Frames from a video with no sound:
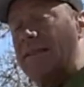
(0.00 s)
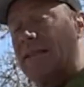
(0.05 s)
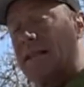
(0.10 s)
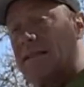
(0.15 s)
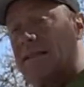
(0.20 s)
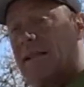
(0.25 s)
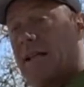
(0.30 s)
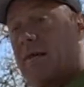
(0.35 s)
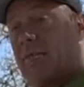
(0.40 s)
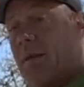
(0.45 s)

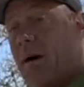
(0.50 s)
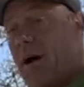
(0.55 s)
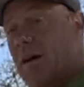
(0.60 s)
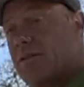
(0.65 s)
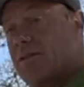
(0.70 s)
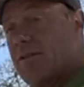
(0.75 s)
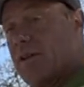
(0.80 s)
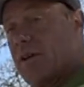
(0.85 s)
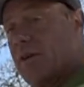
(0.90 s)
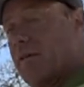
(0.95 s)
just think
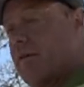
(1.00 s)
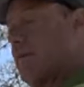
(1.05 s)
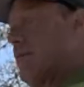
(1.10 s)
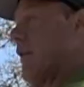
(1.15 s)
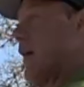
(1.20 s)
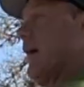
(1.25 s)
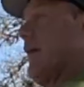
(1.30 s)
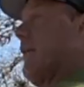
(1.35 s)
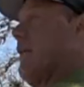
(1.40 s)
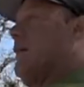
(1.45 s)
posture,
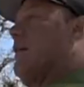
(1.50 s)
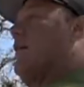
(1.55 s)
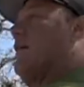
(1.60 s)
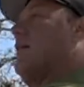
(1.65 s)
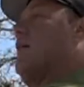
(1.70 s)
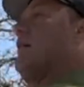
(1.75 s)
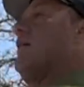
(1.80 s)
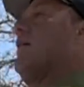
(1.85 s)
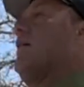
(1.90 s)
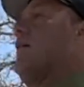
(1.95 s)
right?
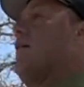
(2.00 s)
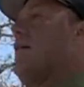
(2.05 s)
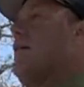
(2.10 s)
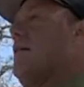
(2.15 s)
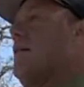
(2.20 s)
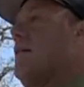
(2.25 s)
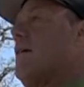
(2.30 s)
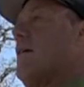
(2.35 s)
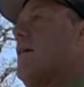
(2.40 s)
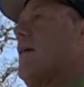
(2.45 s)

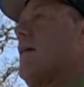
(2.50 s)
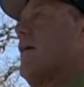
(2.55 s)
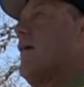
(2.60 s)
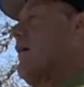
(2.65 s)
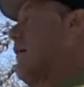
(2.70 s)
Here.